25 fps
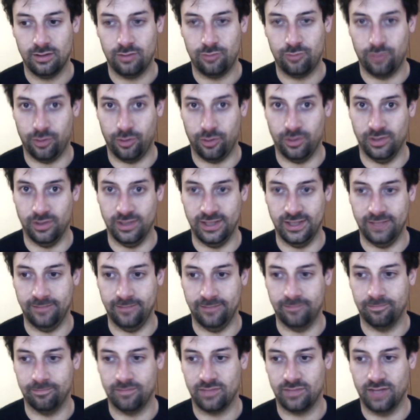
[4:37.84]
properly,
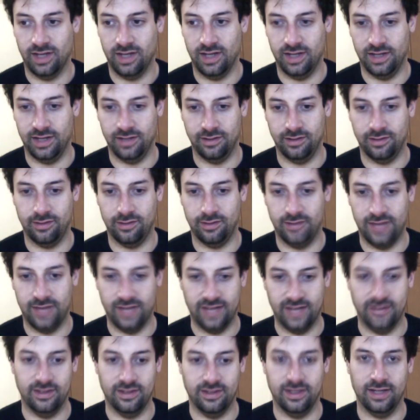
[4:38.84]
and
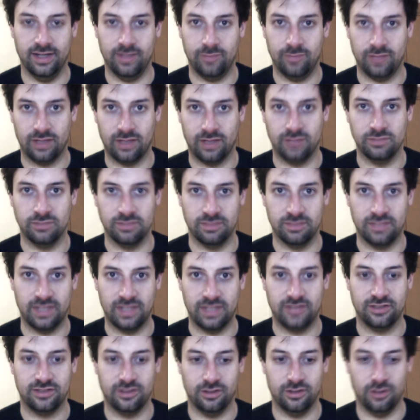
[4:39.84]
then it becomes a
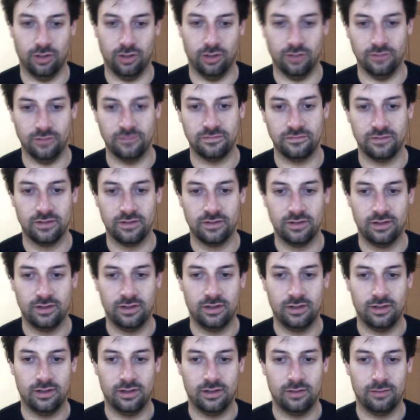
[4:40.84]
matter of
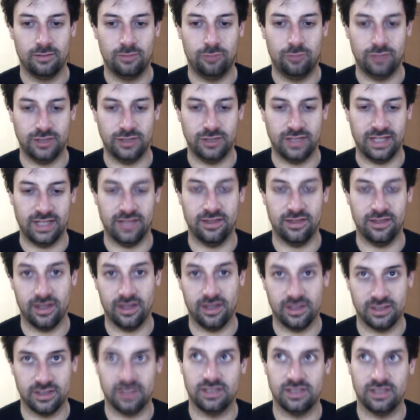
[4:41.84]
putting in the
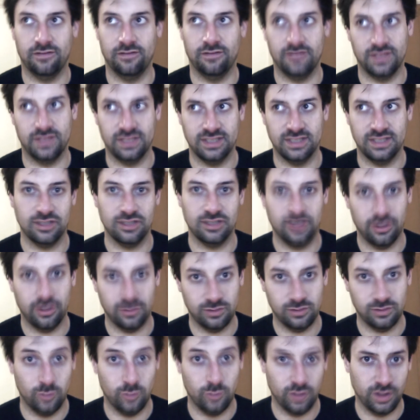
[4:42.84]
other stuff that isn't
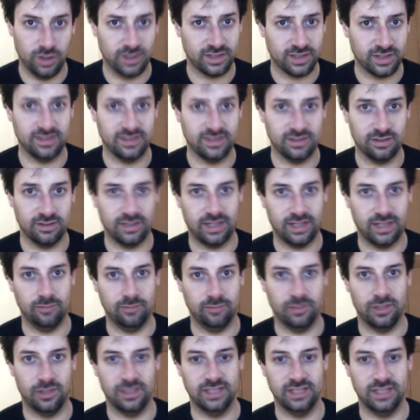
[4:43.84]
going to work until
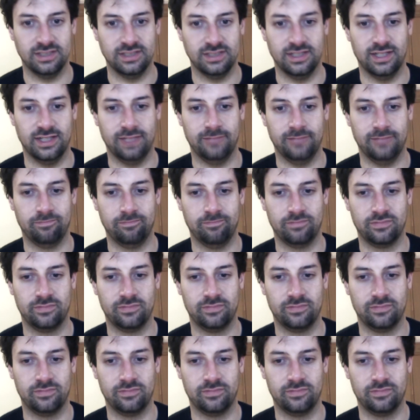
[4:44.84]
gameplay is there.